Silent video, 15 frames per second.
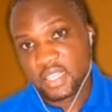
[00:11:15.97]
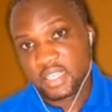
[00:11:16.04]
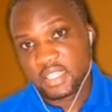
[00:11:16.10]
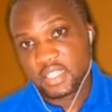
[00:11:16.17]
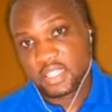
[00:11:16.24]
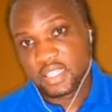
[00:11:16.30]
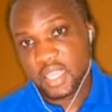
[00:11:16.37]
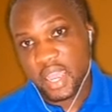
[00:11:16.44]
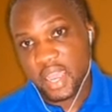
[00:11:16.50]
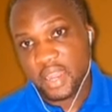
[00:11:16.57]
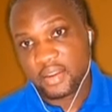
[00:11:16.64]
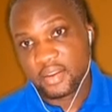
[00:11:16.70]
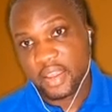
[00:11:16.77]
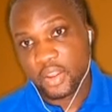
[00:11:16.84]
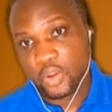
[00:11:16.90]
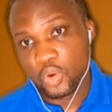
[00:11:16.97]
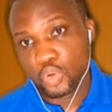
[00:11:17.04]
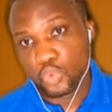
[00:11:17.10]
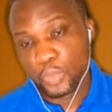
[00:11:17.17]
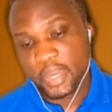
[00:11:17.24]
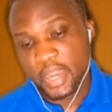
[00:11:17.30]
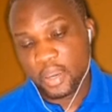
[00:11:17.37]
a C add 9
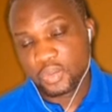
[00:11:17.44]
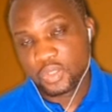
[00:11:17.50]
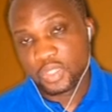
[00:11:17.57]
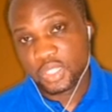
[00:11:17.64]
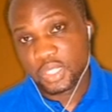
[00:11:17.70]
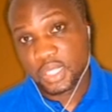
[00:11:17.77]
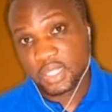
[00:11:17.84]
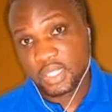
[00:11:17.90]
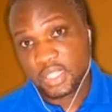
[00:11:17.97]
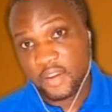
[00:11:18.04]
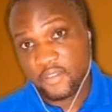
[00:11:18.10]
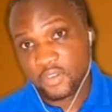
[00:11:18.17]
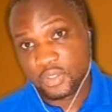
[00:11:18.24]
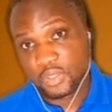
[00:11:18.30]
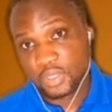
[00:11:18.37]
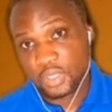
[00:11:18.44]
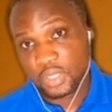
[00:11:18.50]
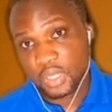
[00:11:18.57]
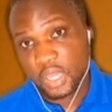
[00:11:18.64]
chord without the seventh,